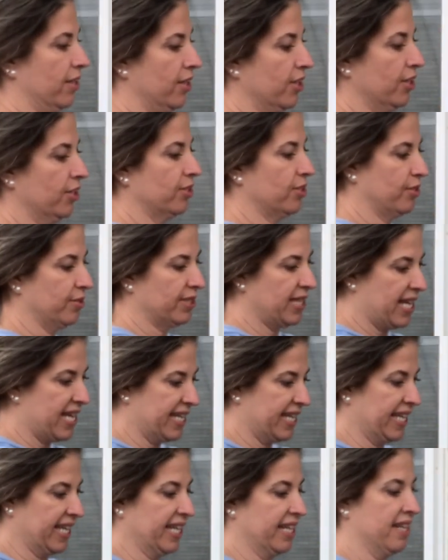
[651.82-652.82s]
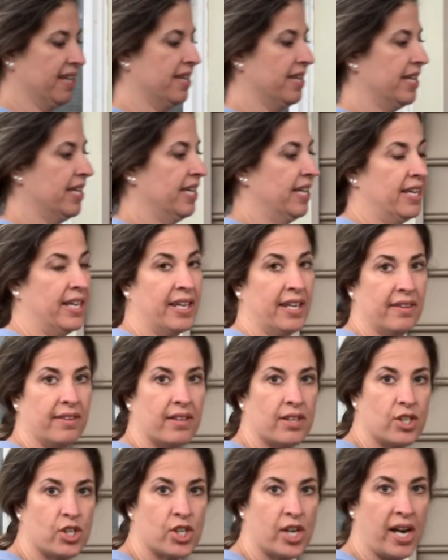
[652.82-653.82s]
So taking the
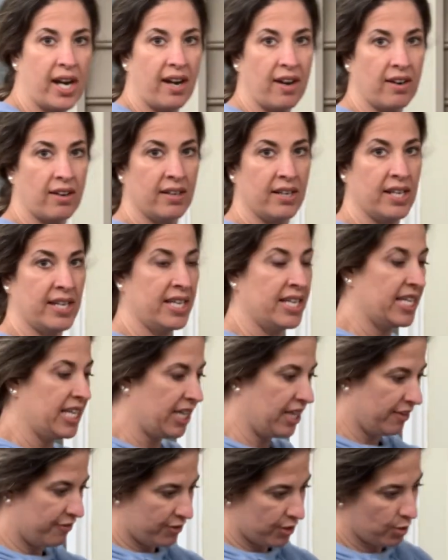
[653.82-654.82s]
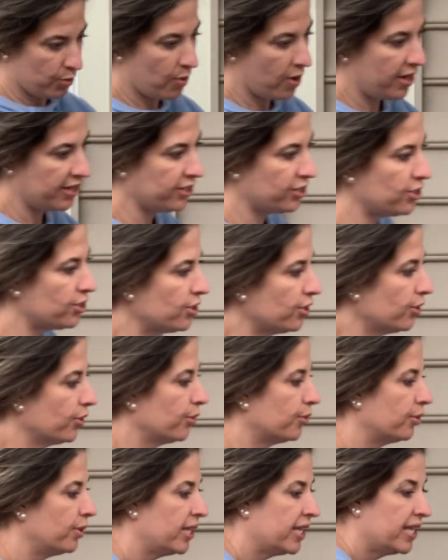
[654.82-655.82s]
chair, if you want
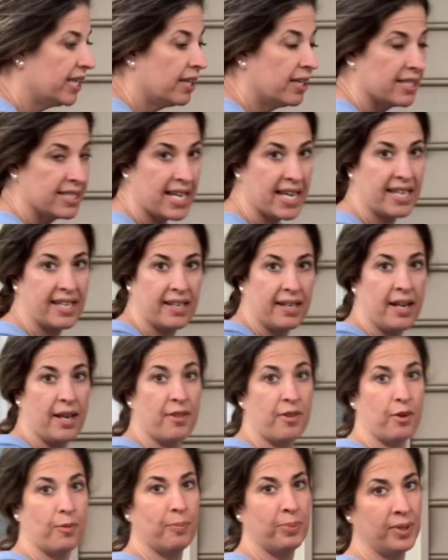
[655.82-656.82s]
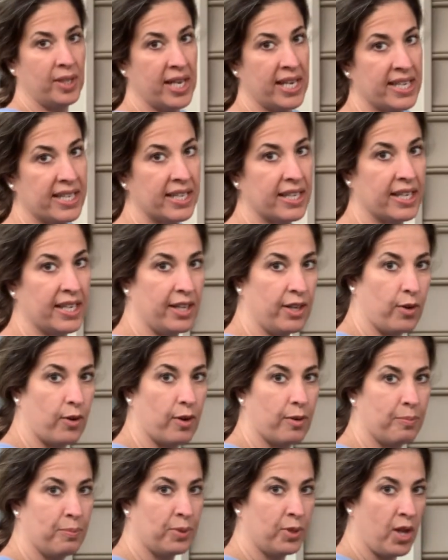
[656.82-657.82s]
to take another blanket
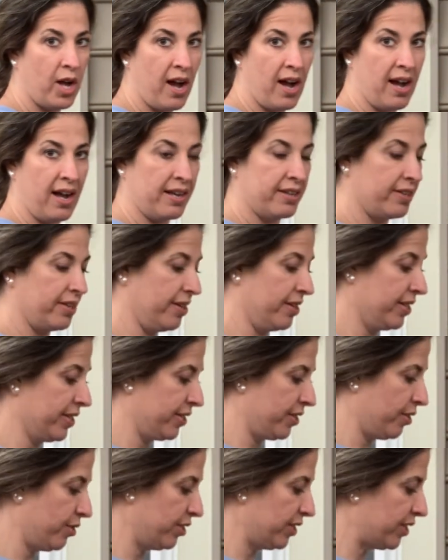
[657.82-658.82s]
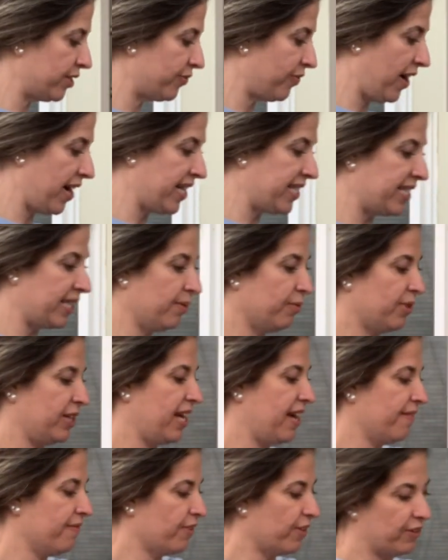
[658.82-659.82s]
or block, so just finding
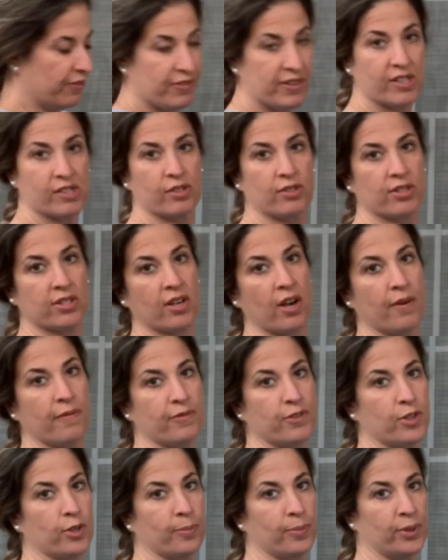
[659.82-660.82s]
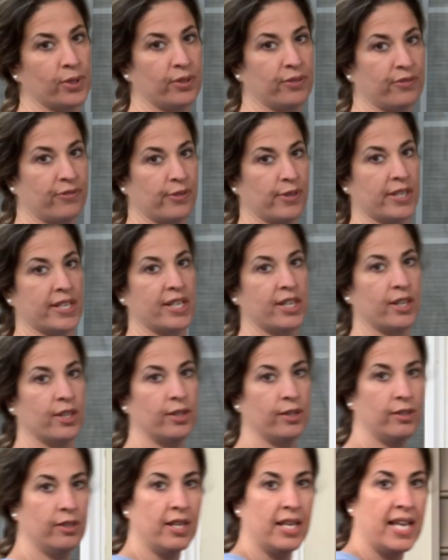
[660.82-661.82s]
whatever feels comfortable for
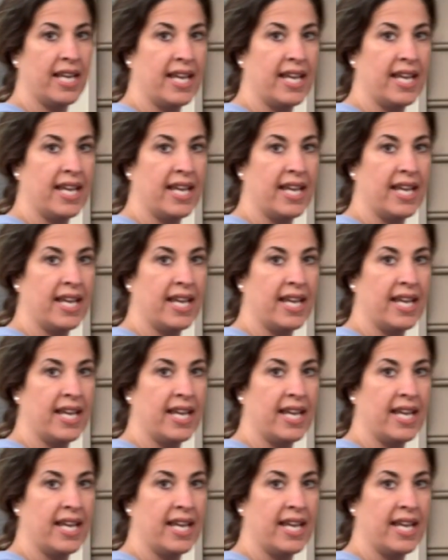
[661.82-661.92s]
you,